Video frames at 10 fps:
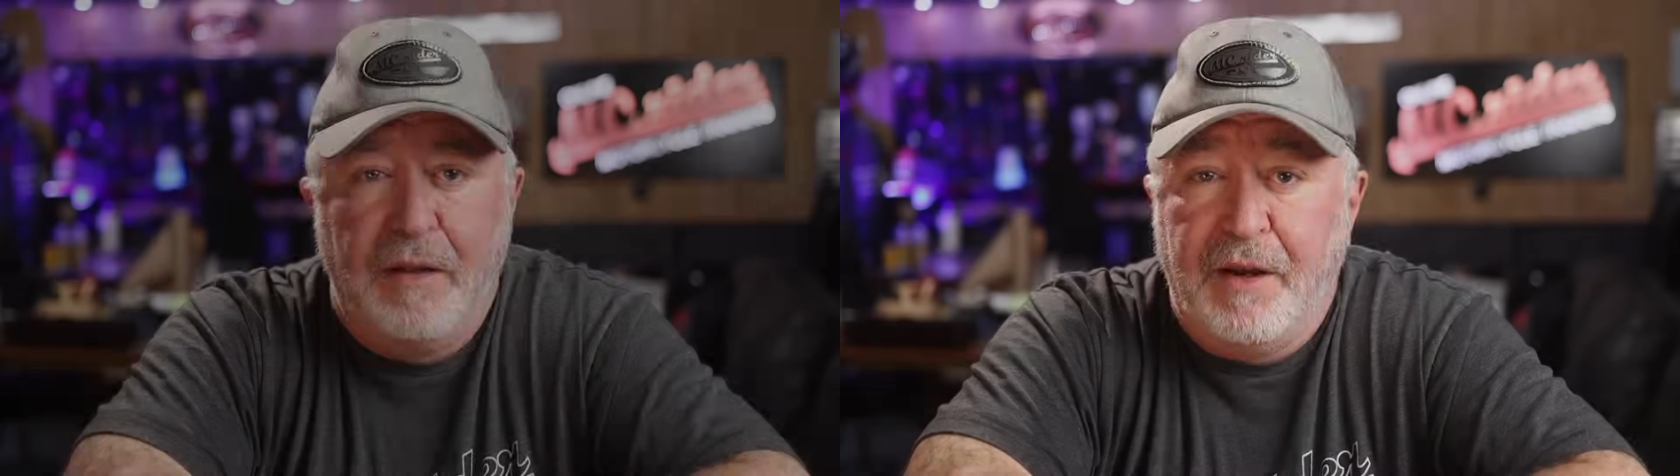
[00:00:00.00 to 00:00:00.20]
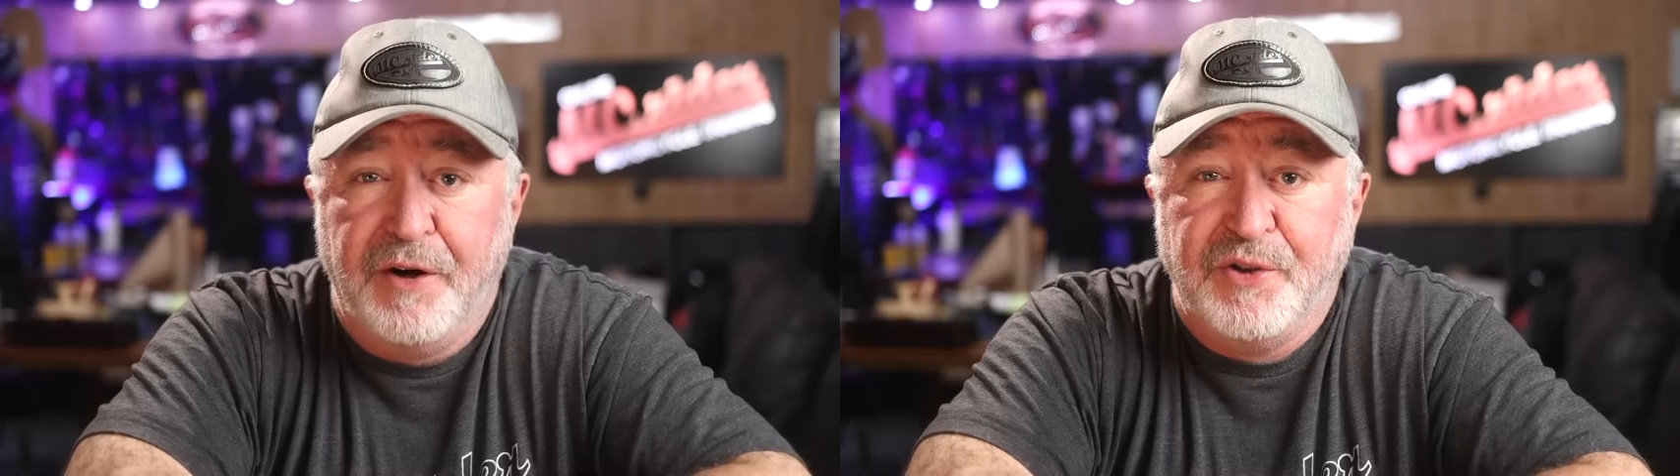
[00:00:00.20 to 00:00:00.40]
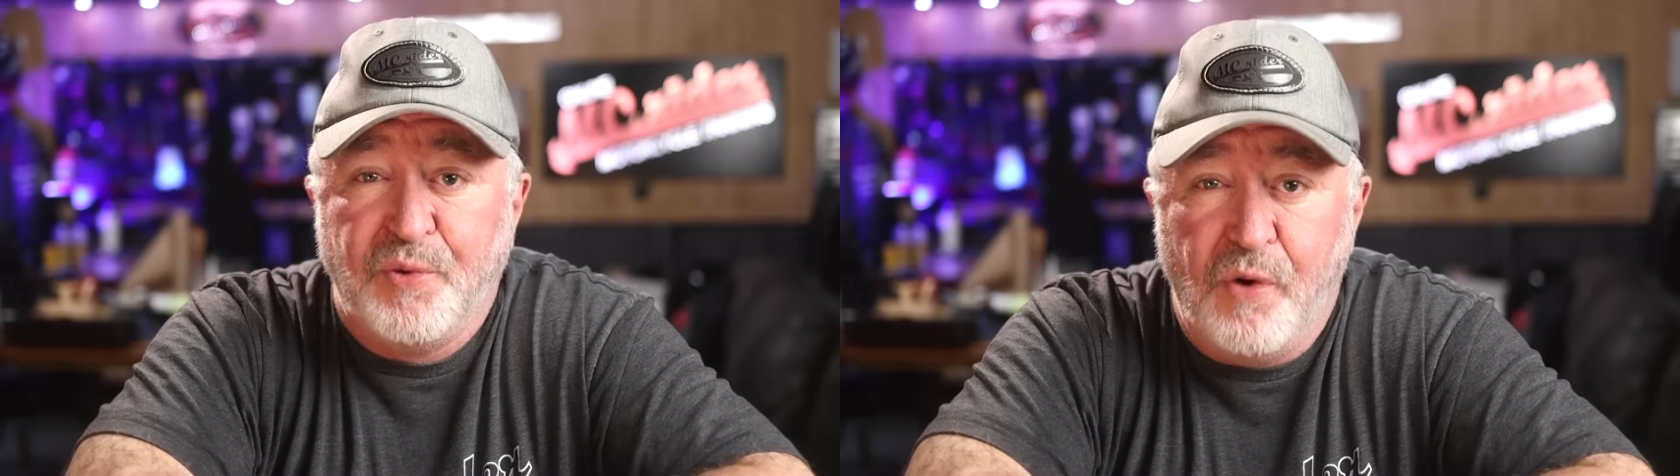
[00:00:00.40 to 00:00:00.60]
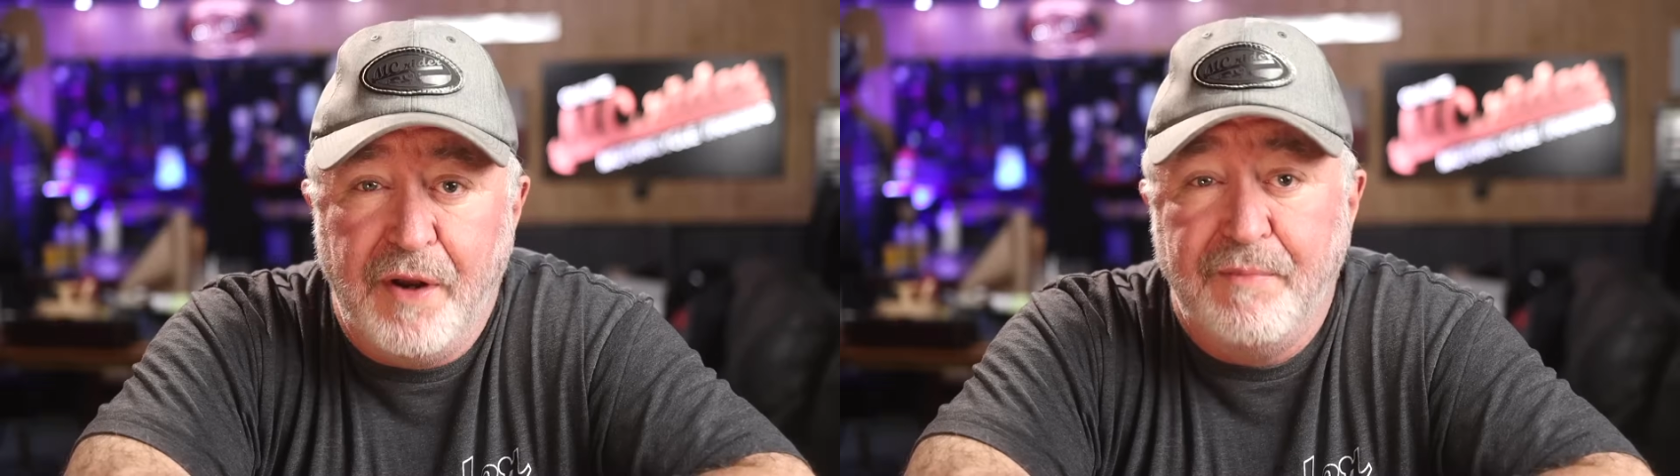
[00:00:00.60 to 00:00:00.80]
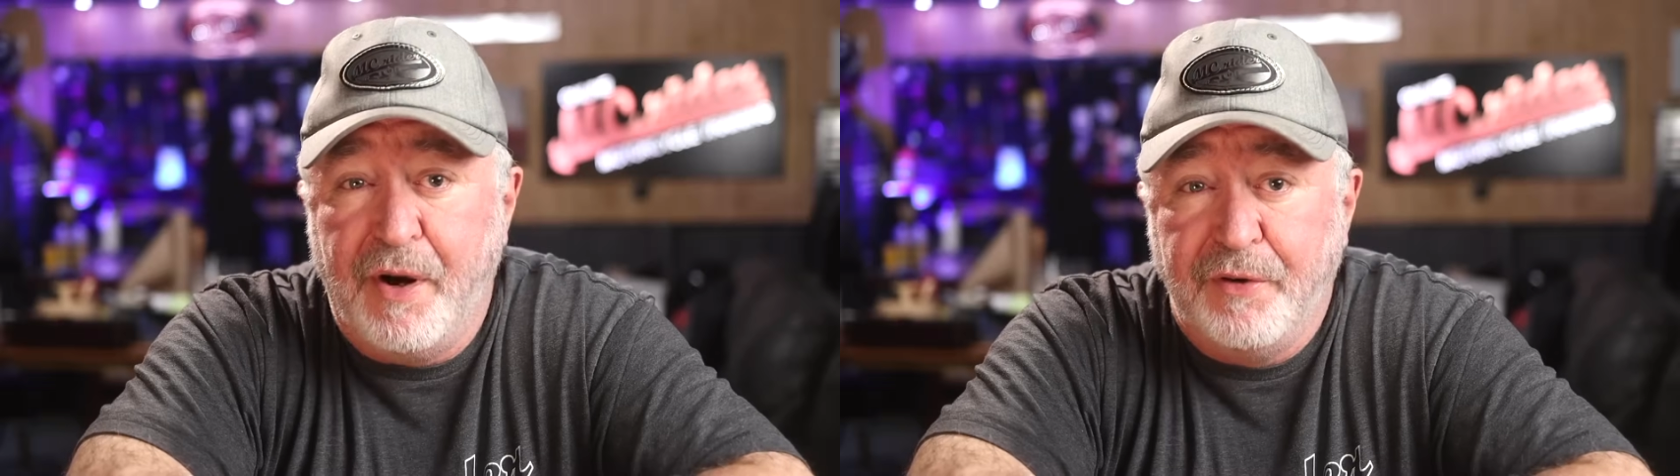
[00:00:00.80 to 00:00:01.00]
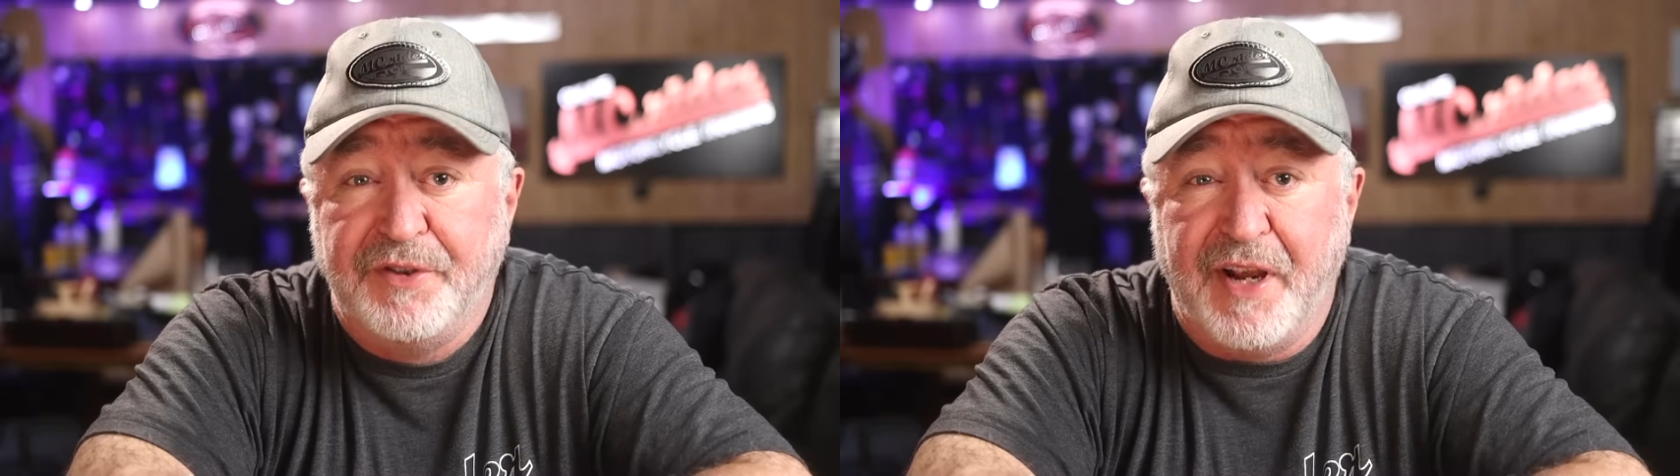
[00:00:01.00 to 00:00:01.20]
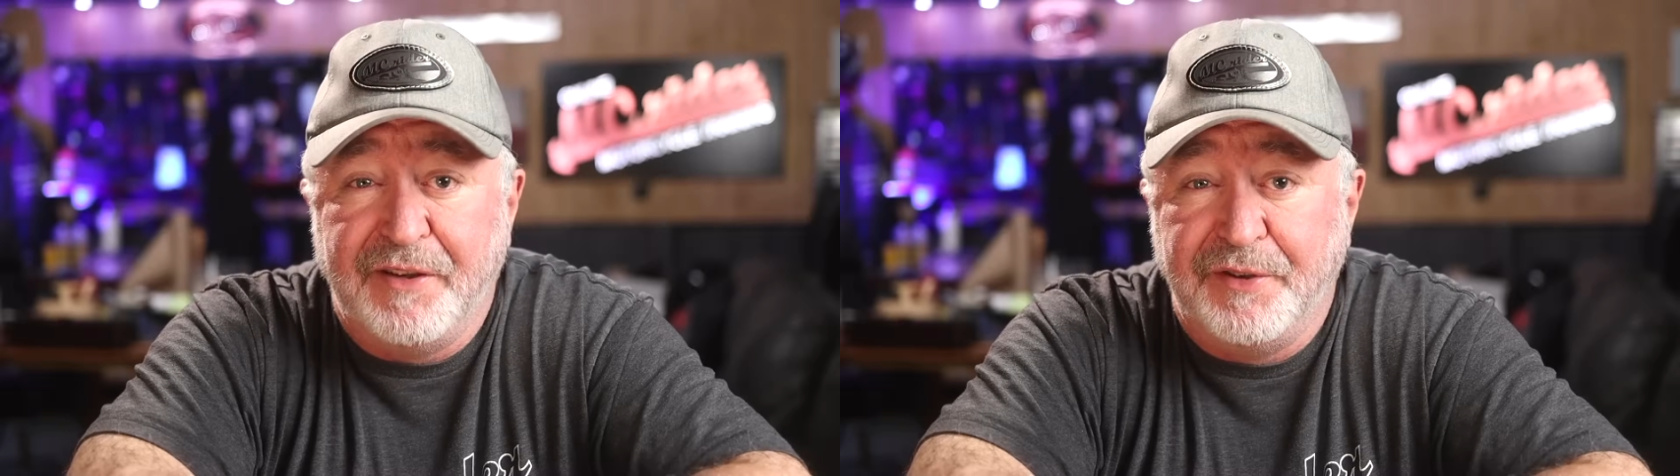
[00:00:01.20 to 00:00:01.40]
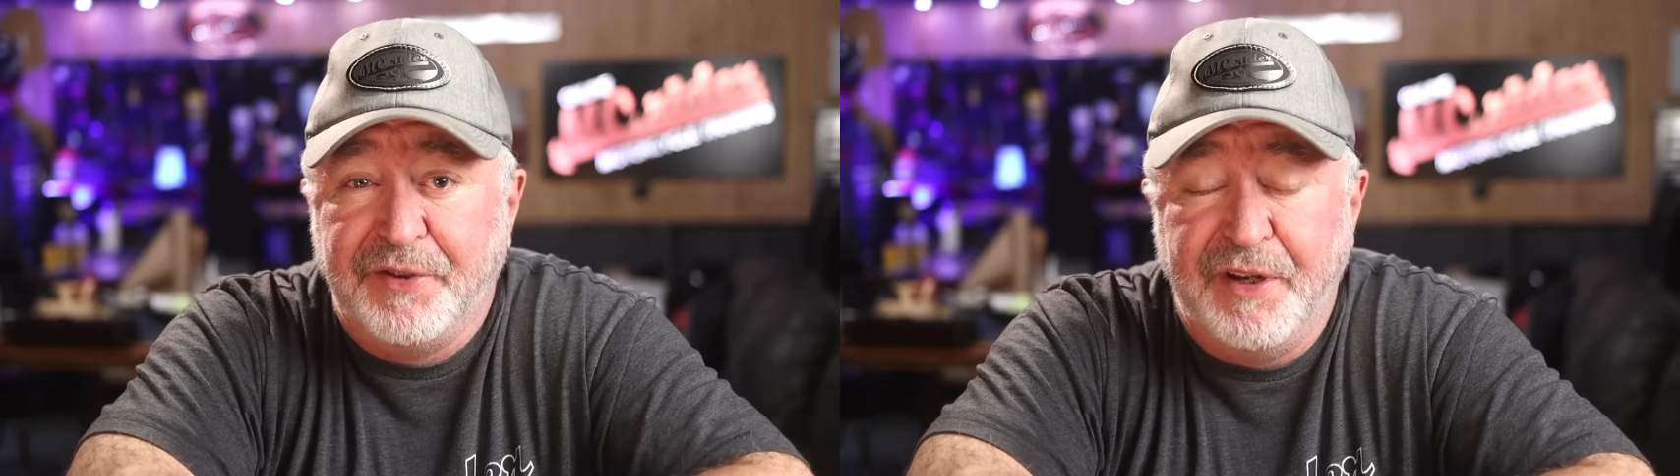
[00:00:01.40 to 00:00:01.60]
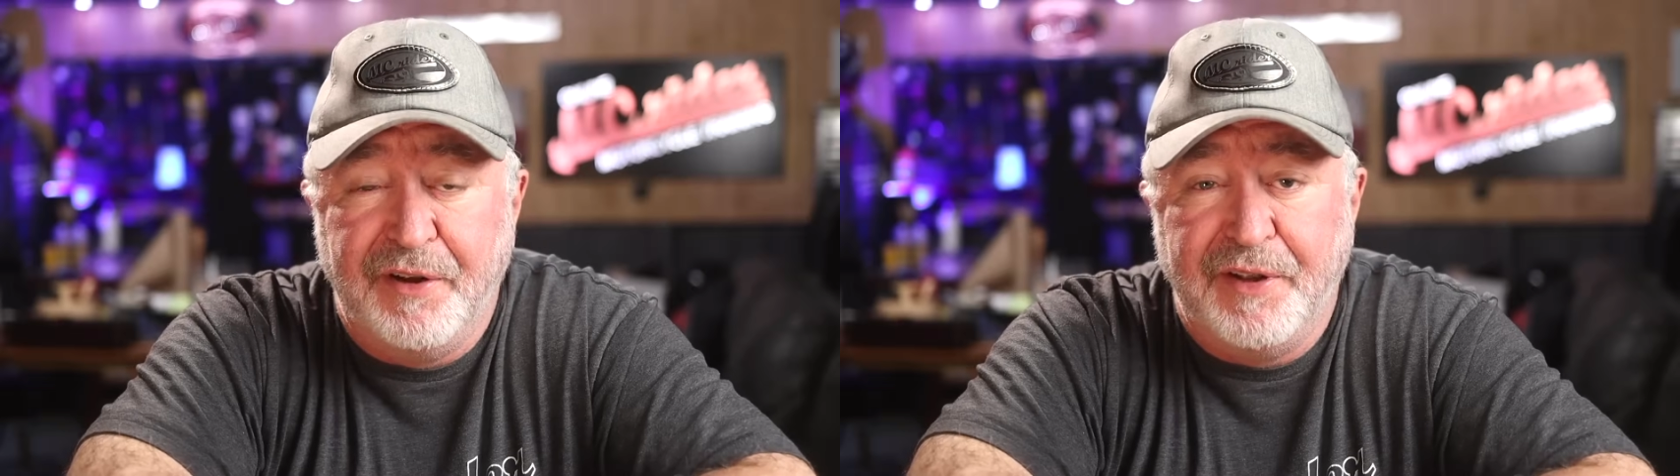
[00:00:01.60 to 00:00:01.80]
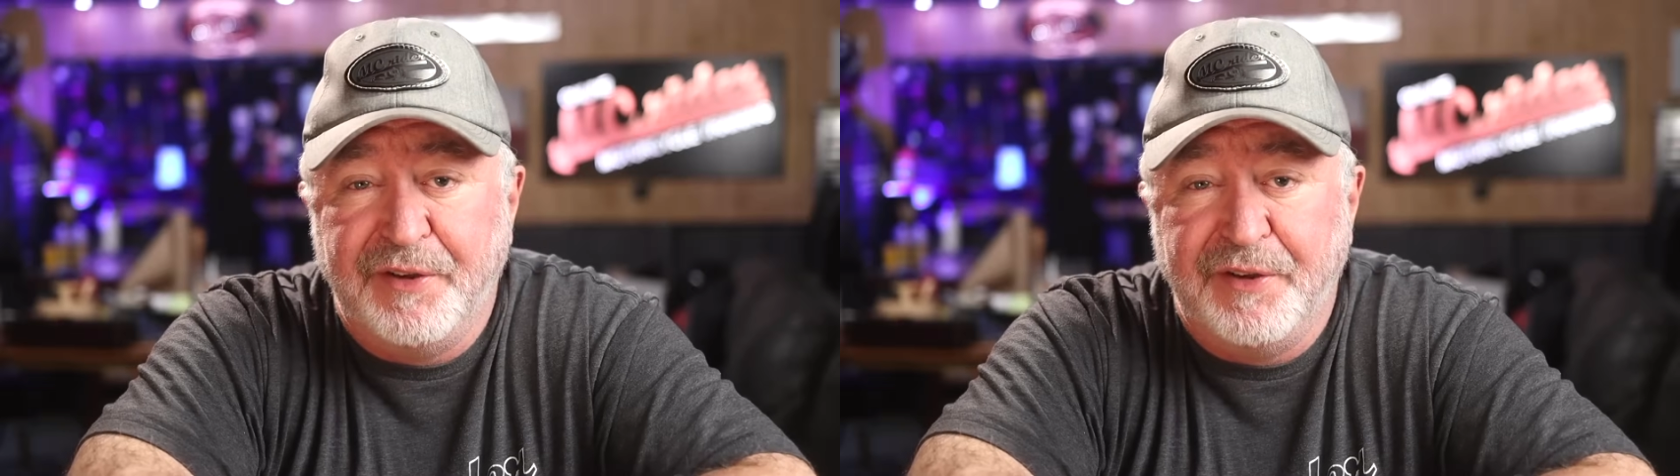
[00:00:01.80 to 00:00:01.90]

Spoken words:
There is one motorcycle skill